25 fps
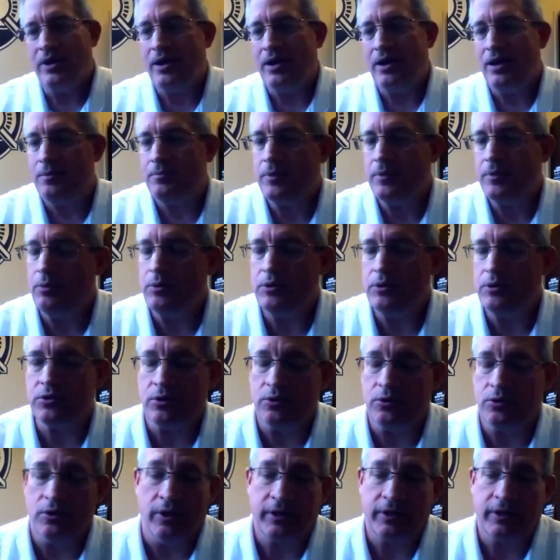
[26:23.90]
um, it was
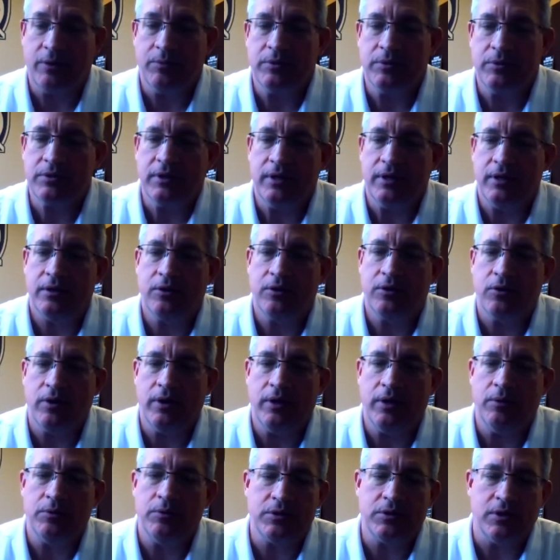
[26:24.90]
look, it was a
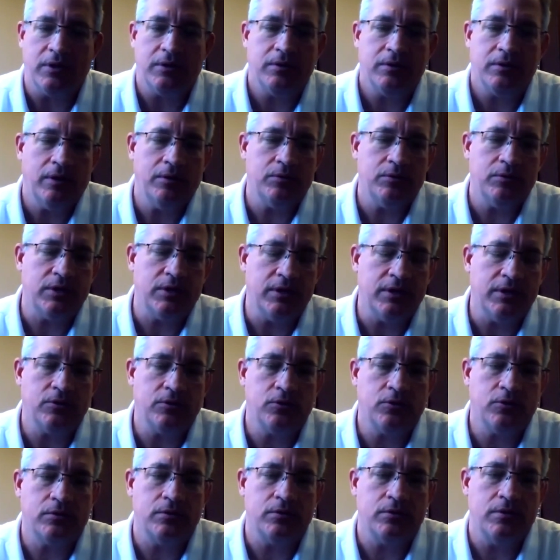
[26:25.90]
it was a it was
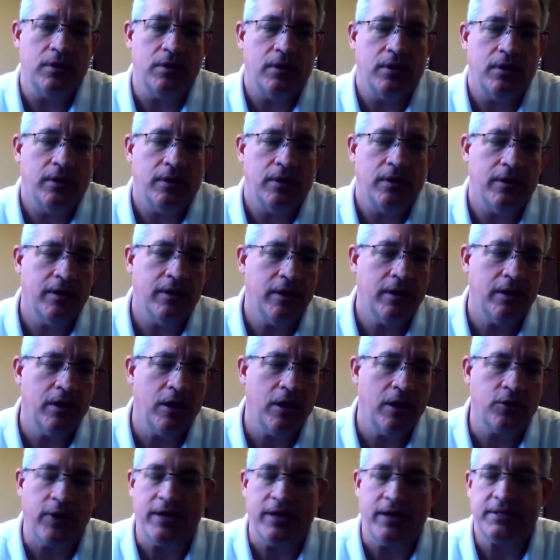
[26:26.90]
a, uh,
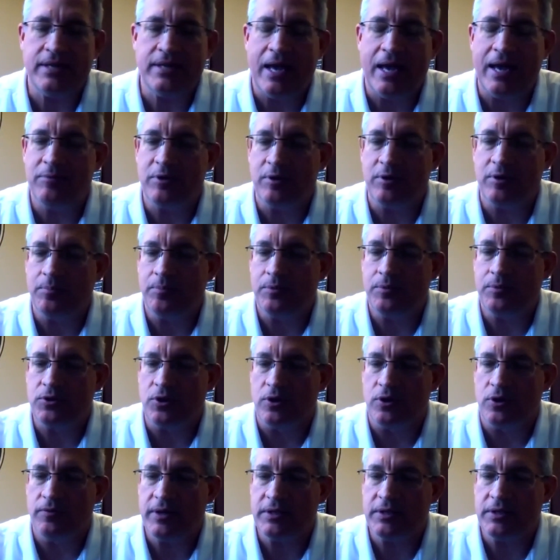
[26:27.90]
a great time to
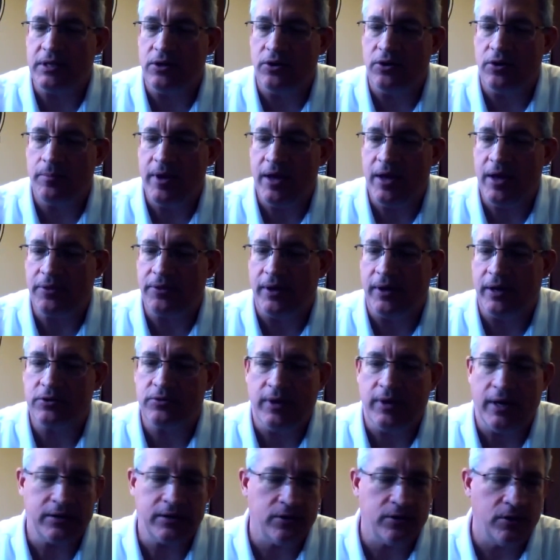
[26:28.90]
serve as the interim athletic
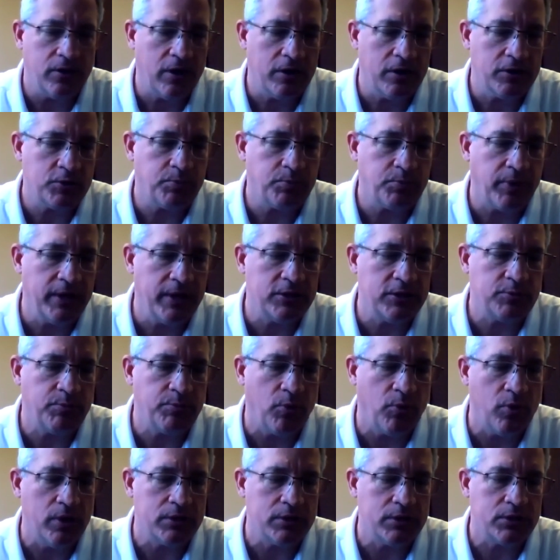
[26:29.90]
director. Our spring
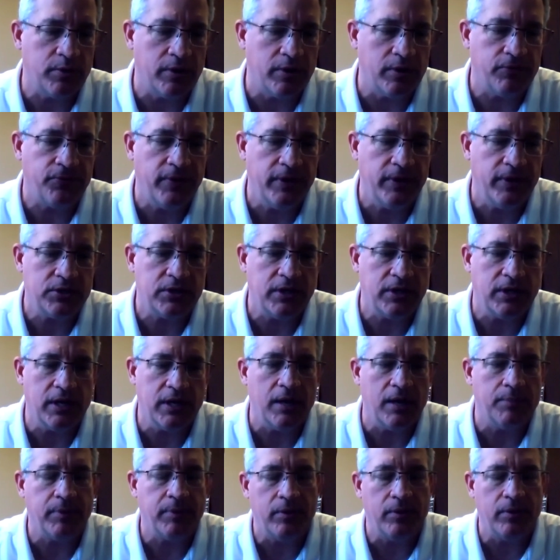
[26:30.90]
sports were finishing
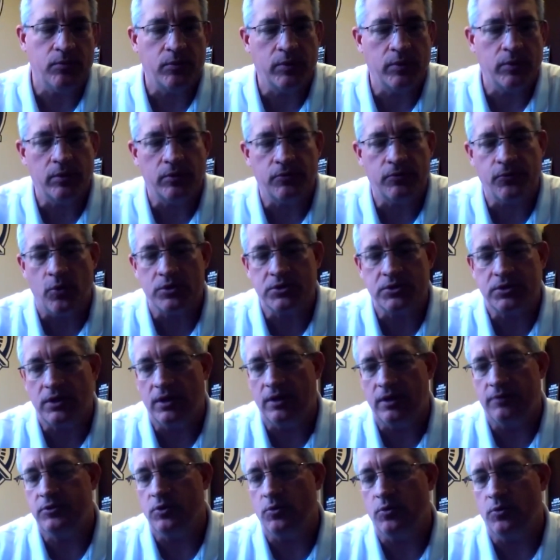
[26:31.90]
up, and we were fortunate
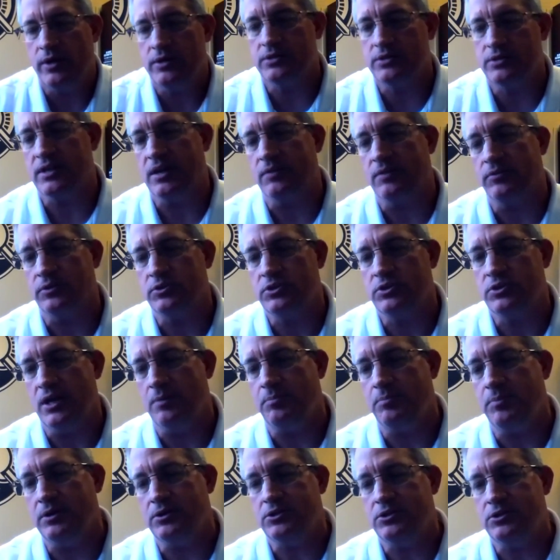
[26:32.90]
enough to win several
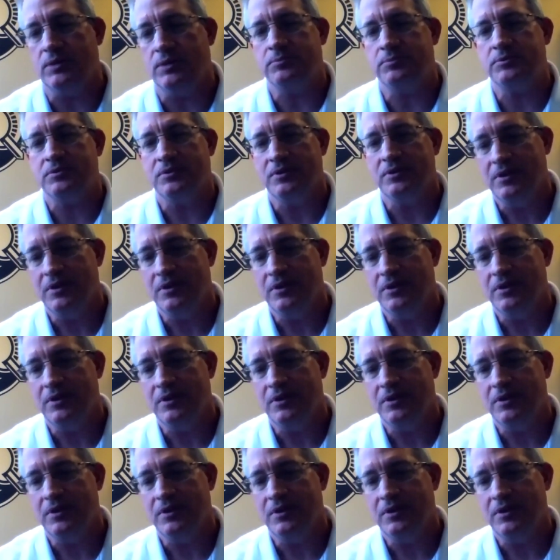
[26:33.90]
championships